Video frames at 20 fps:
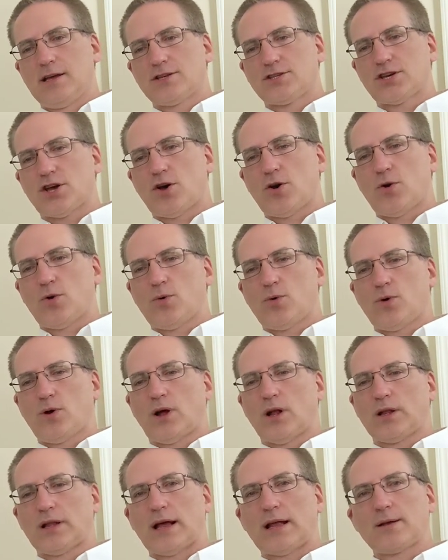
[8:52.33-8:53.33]
So
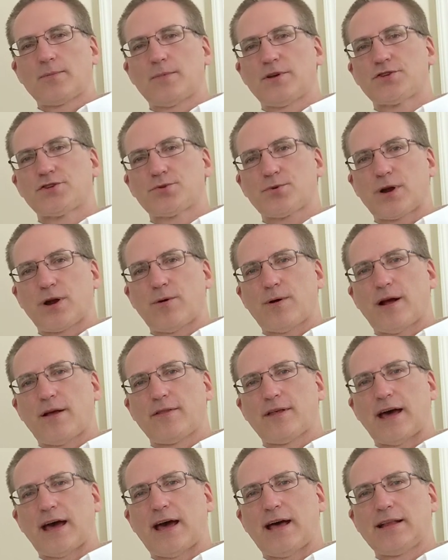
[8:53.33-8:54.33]
a lot of mystery
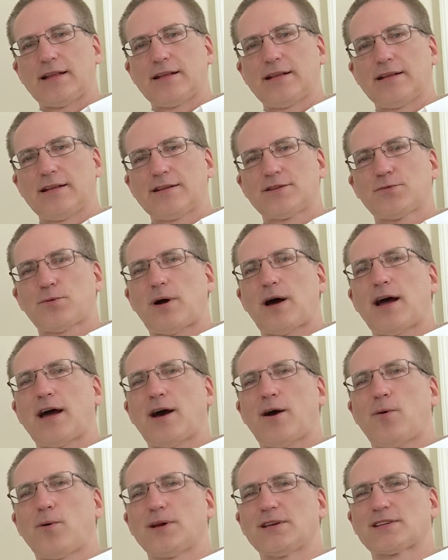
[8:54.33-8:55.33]
around that. That's why
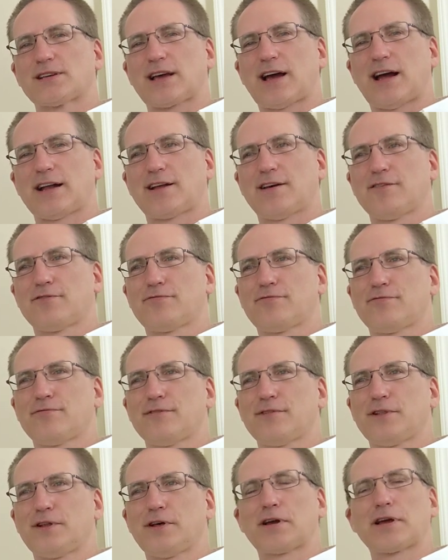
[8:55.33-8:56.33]
I always kind of
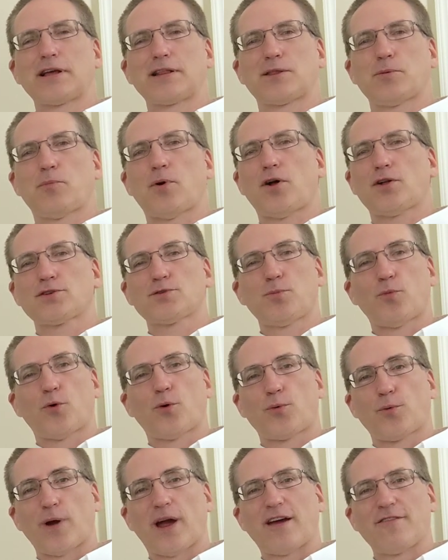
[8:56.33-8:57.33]
look at the
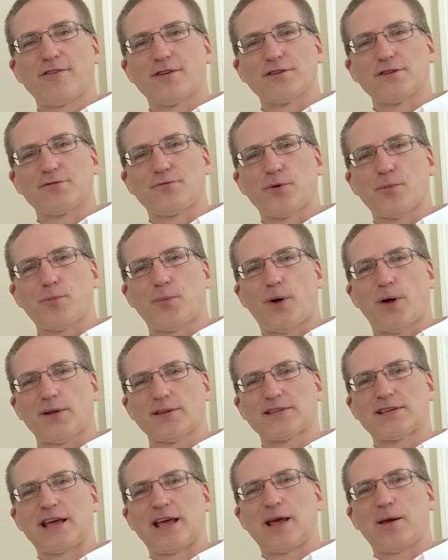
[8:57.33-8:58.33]
Baltimore Ravens
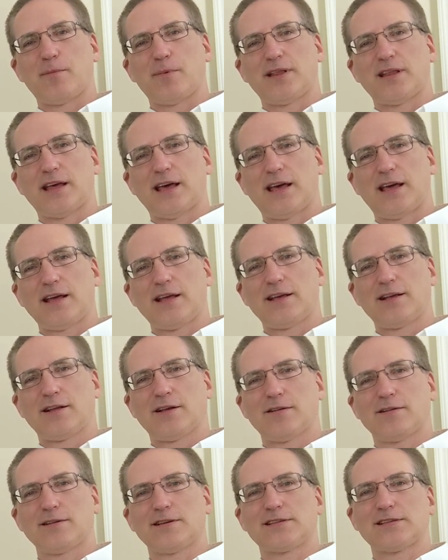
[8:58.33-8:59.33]
football team and they, you
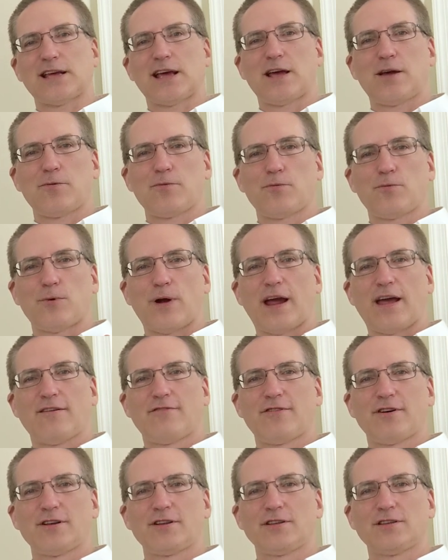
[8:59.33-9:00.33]
know, they say
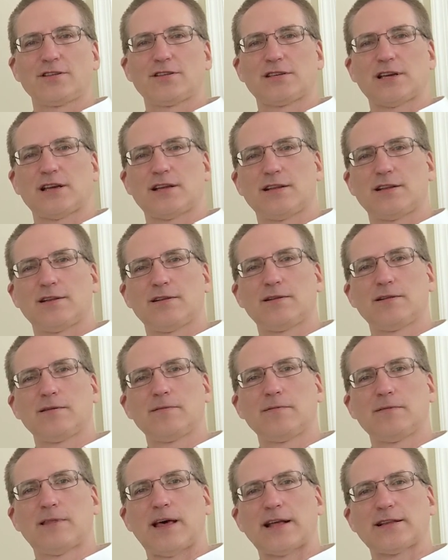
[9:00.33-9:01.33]
Ravens and
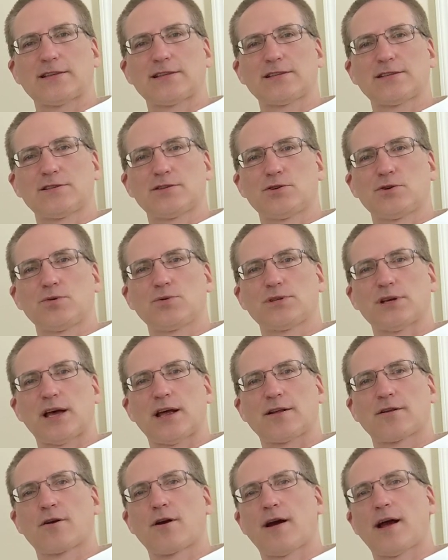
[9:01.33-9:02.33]
that's due to
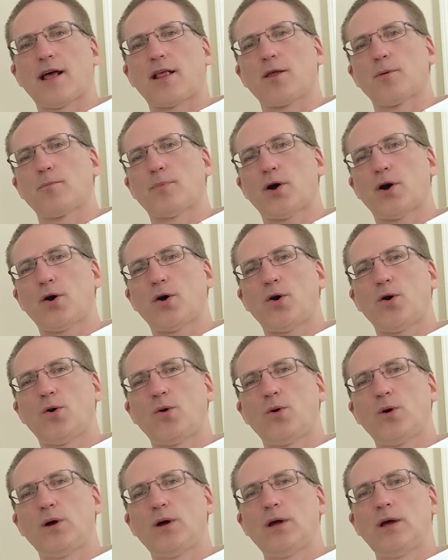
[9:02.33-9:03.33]
Edgar Allan
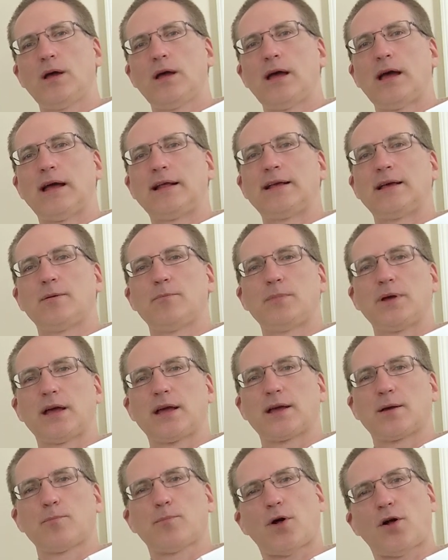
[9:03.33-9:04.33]
Poe and him being in